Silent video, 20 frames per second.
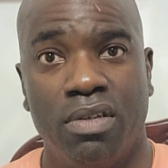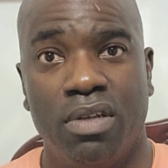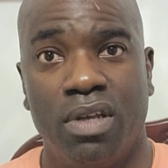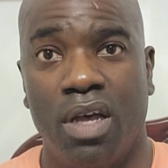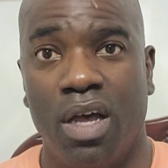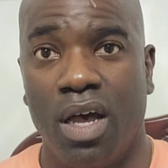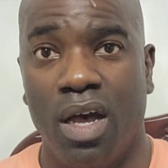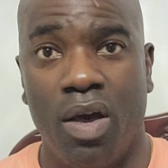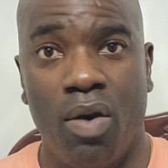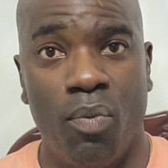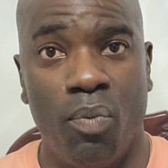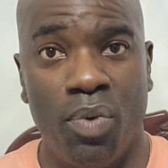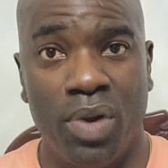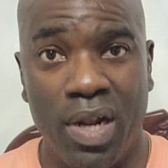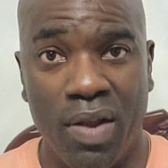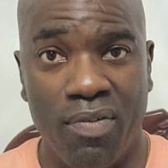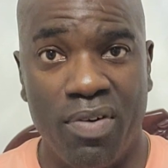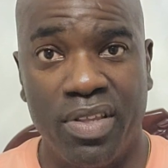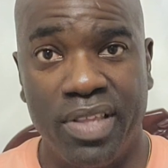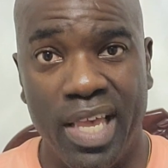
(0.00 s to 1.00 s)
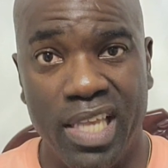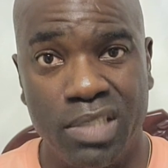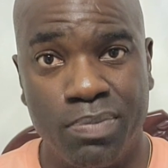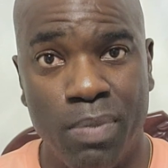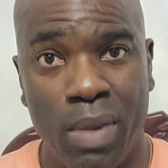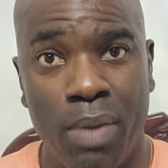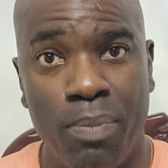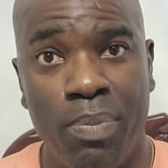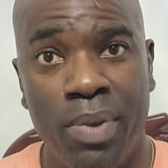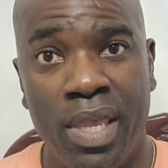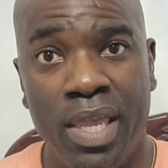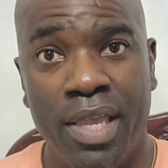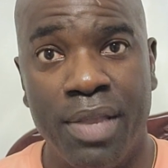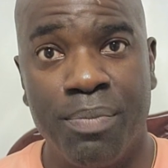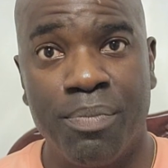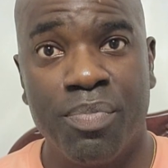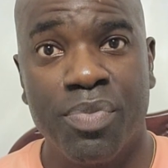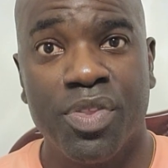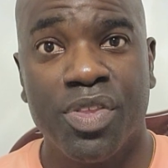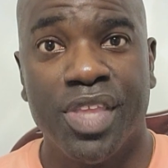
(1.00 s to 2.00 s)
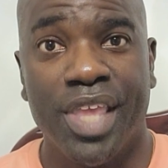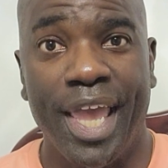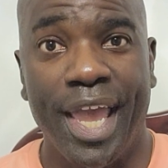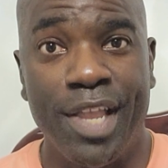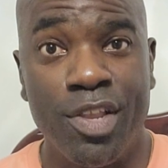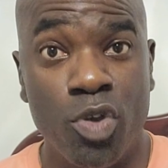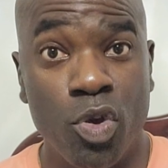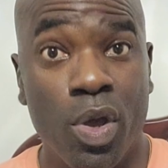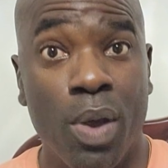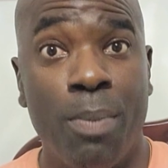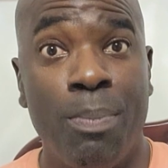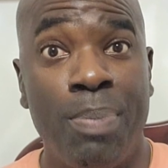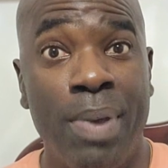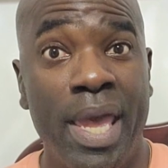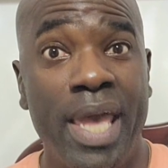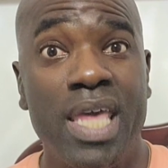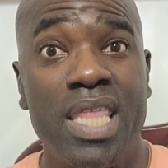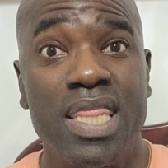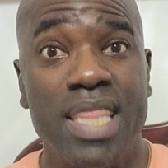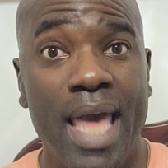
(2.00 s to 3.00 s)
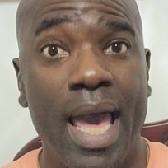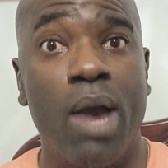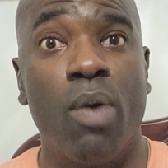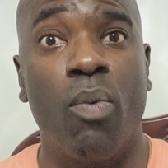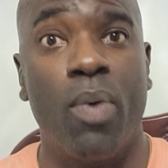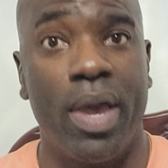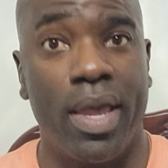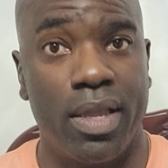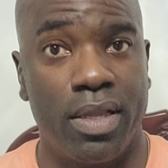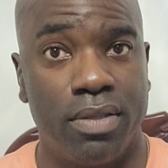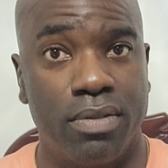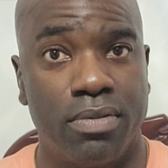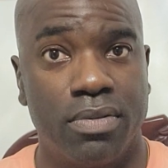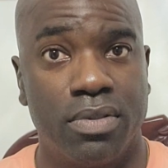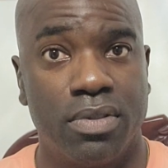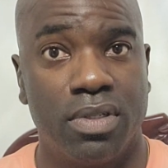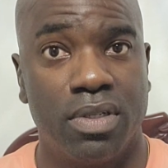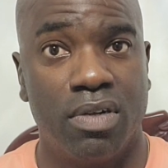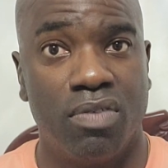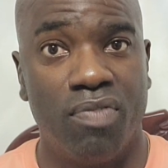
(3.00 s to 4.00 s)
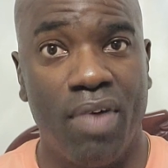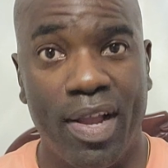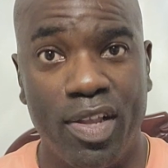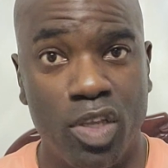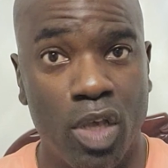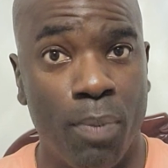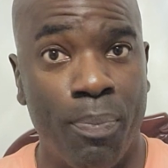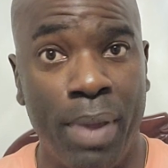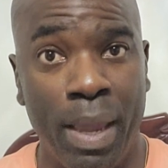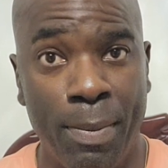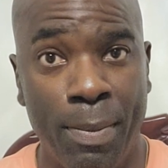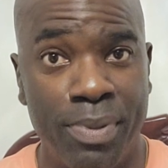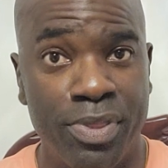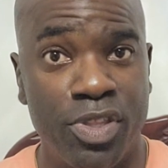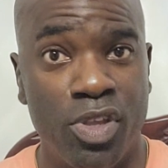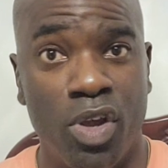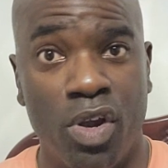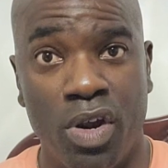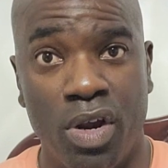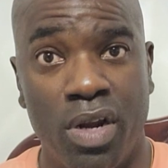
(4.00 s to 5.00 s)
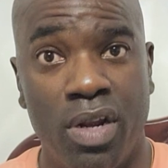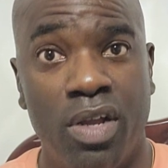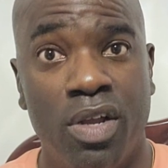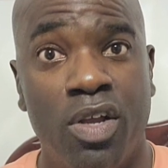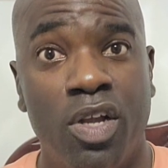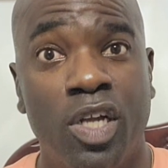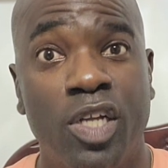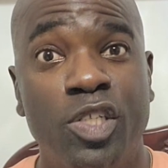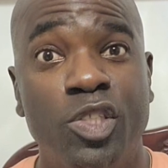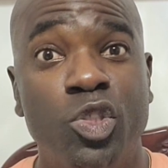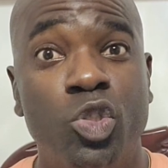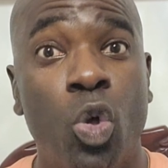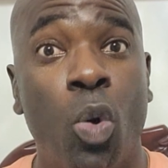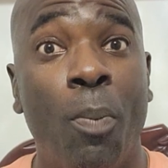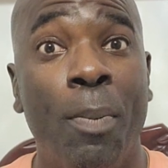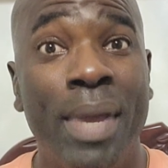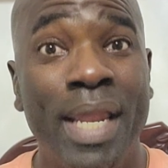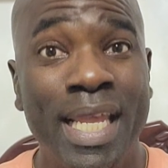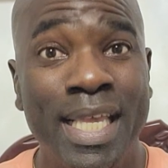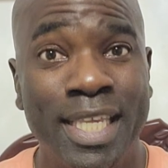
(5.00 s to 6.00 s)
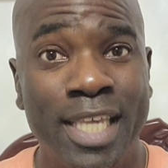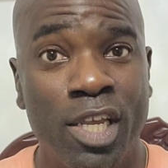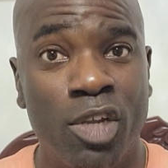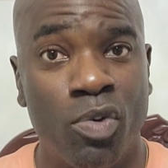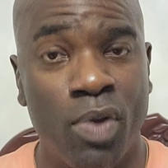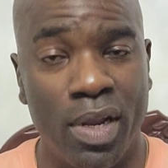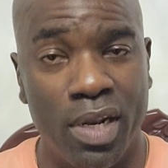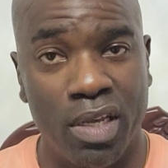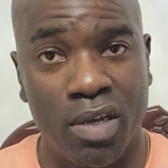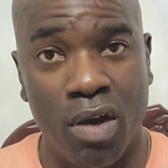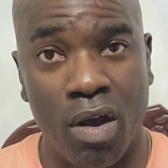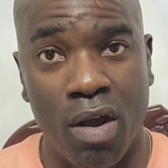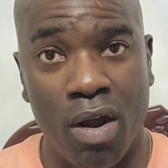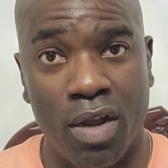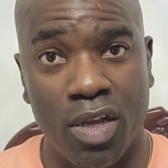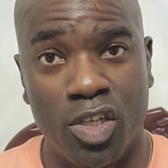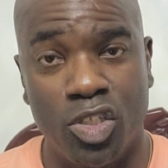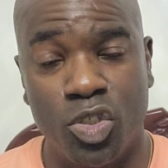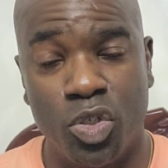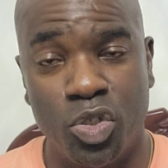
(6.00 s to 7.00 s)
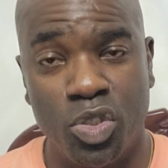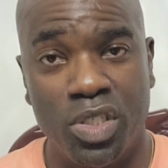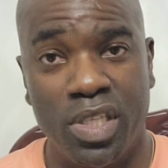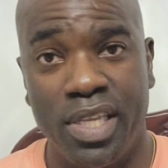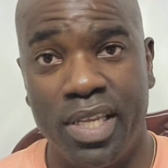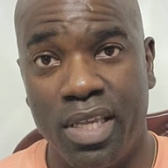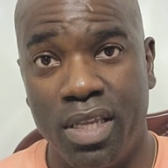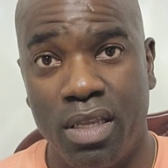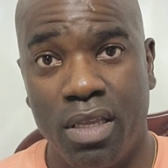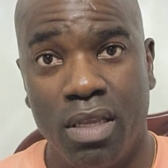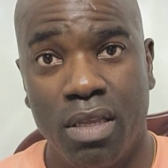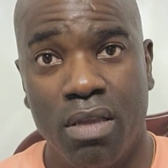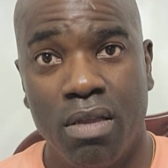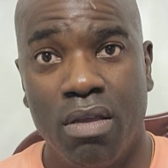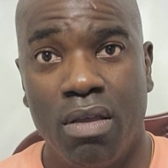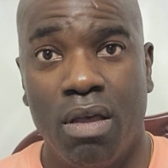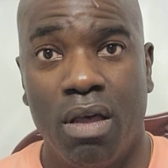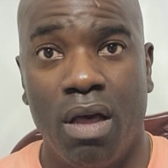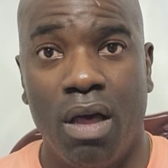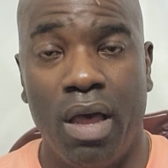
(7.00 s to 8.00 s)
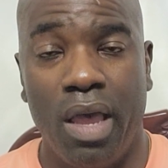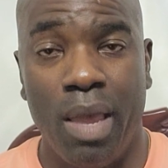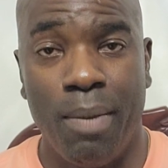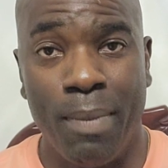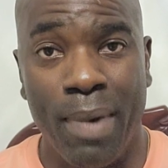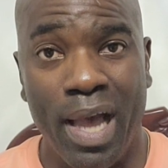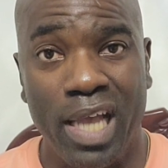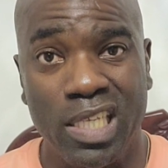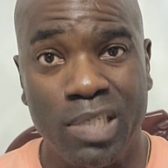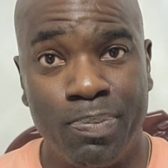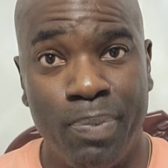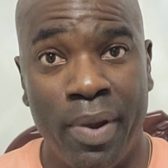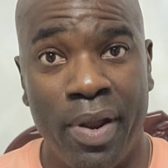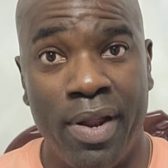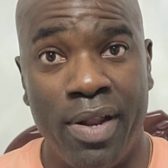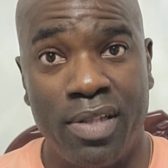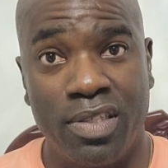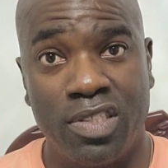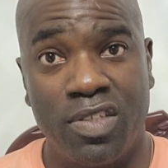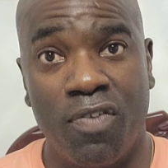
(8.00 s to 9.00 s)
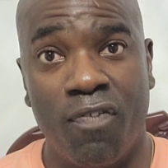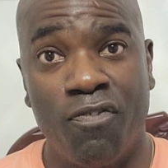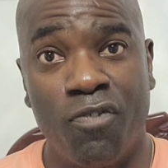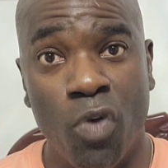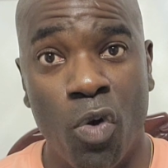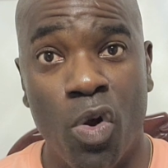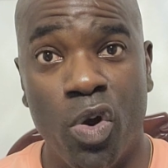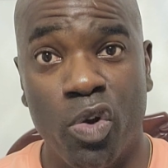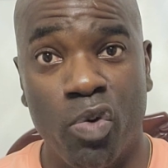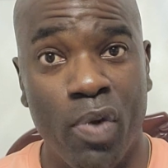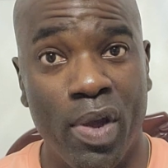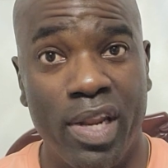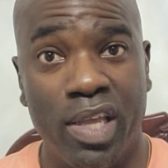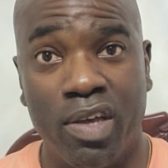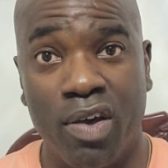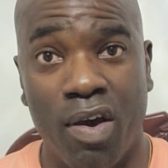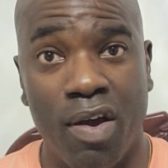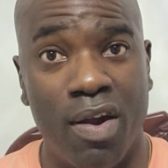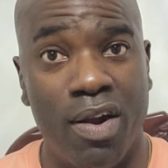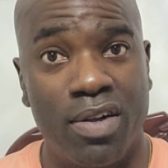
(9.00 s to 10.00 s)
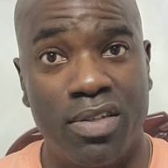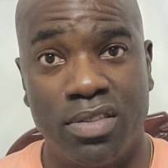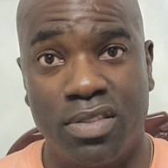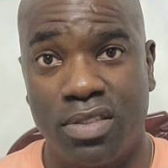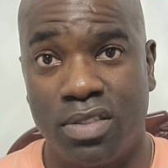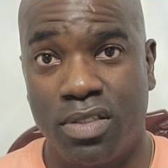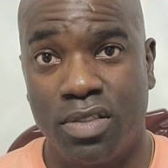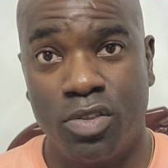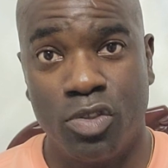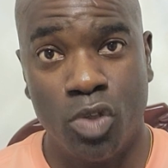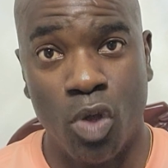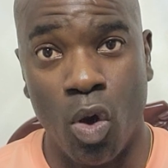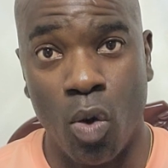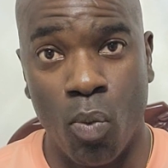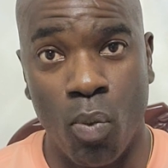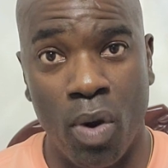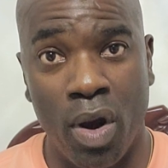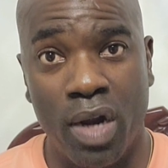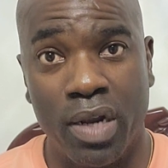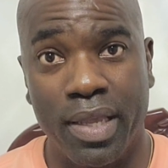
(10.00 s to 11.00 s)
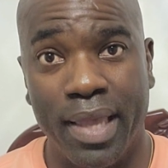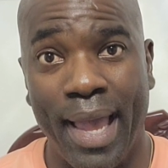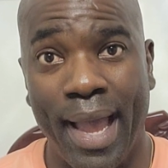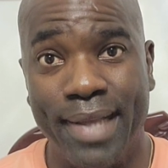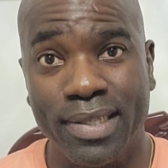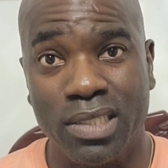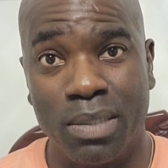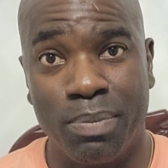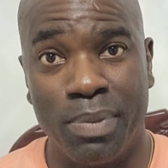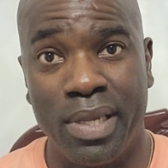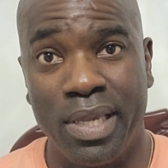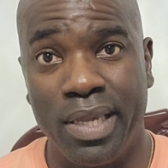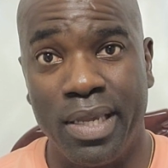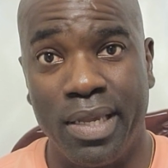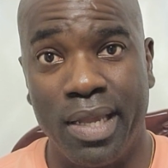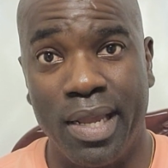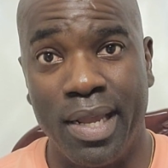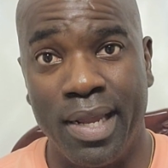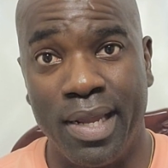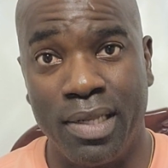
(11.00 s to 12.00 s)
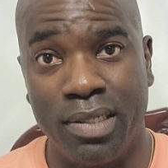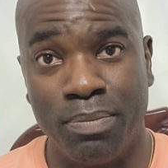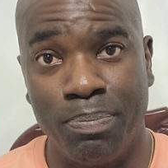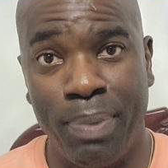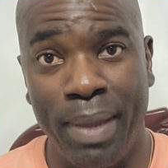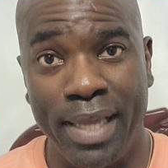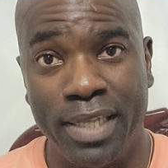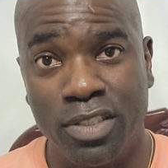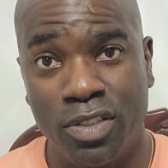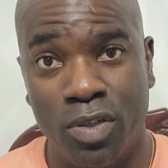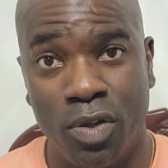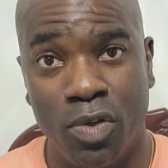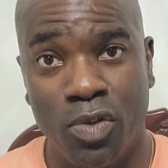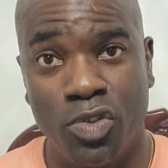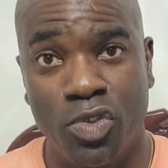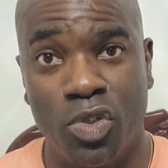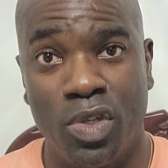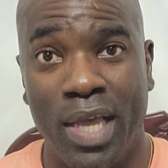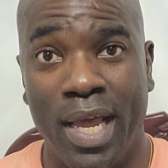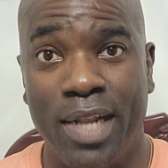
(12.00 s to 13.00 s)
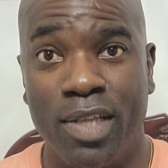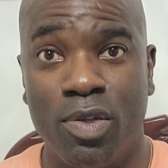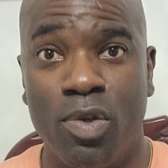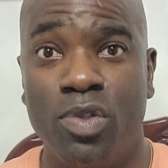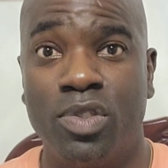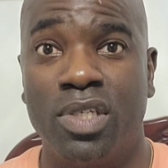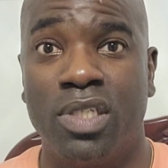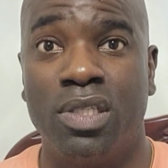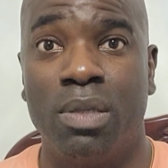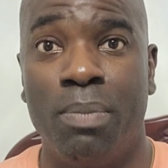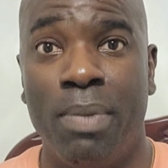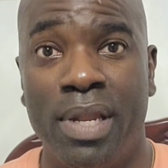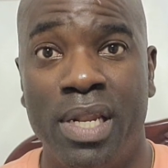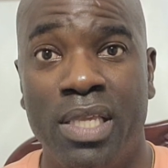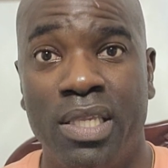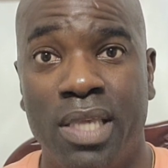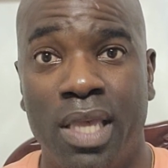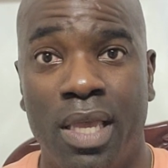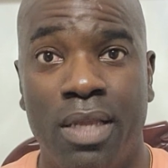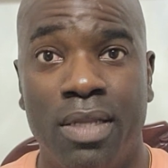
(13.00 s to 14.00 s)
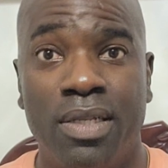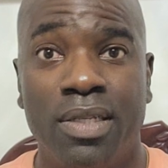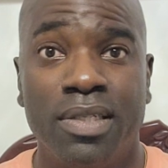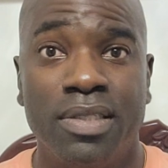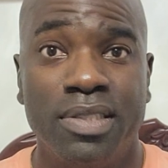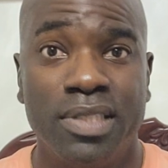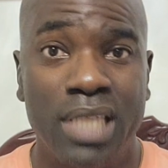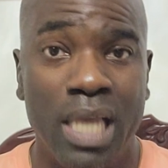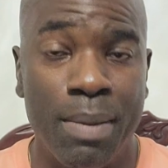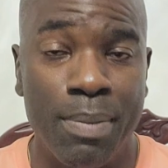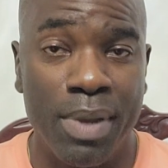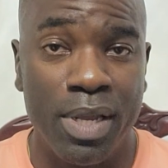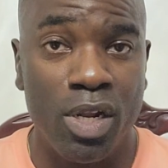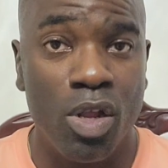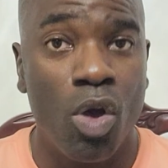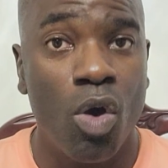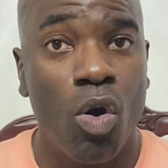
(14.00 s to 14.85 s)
whatever the case may be, and you can pay that way, right? You can pay with your Dominican credit card, because usually, in my experience, foreign credit cards don't work. It has to be in pesos, so you got to use a Dominican debit